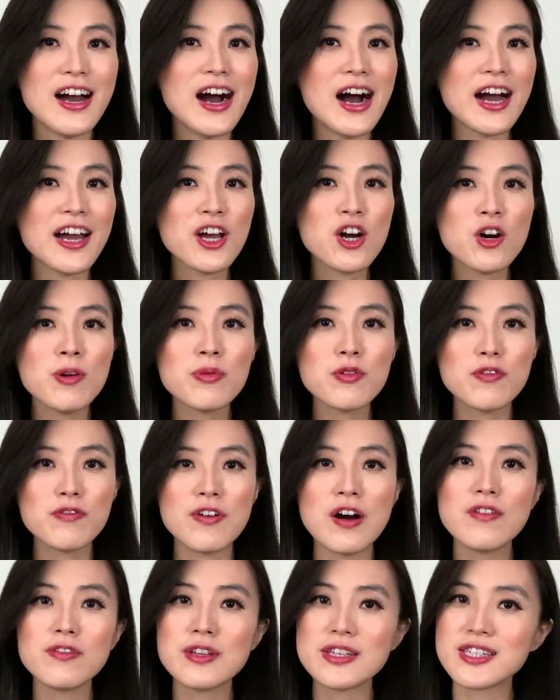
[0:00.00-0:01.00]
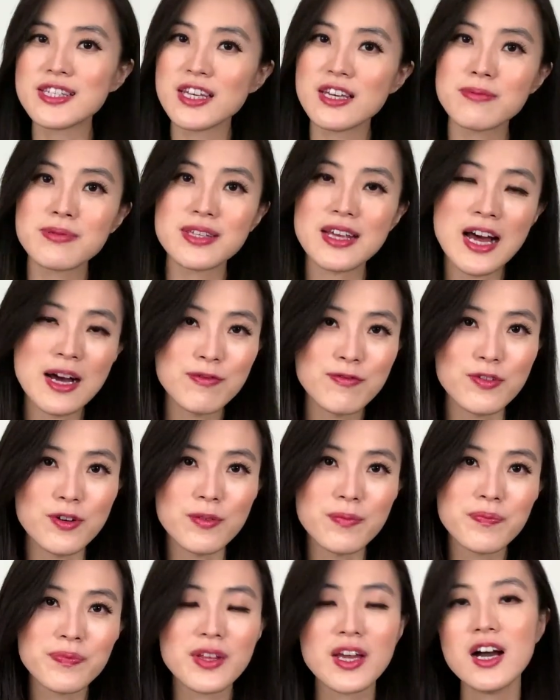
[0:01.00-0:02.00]
I hope you found these tips
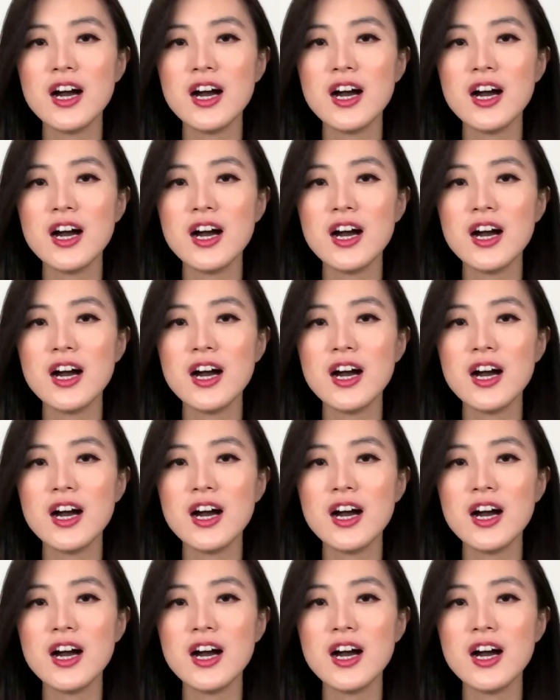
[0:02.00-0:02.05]
helpful.